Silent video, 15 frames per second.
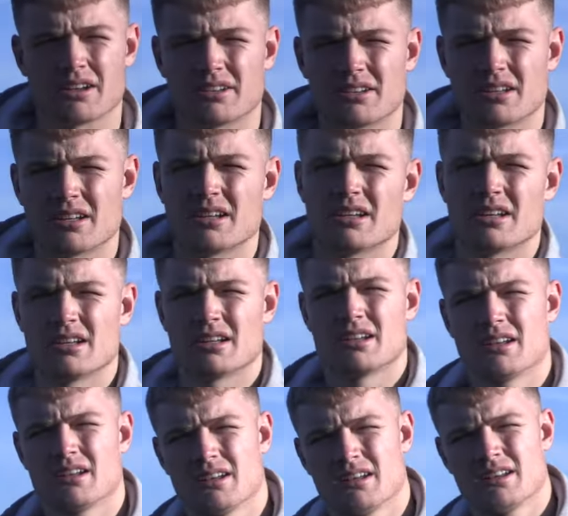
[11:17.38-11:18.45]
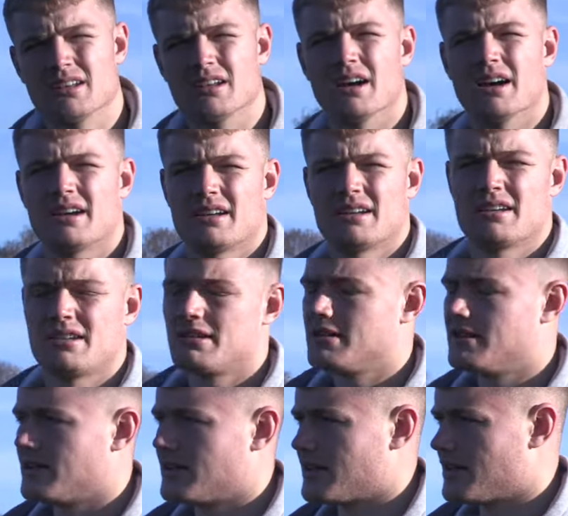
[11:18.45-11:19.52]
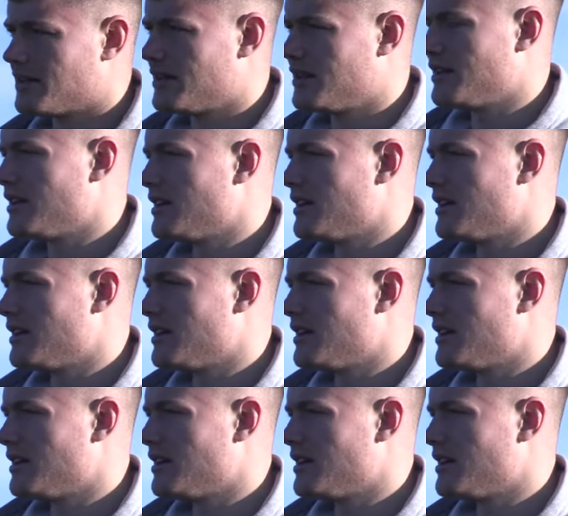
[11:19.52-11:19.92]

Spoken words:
maybe pick up a bit of silverware, but that would be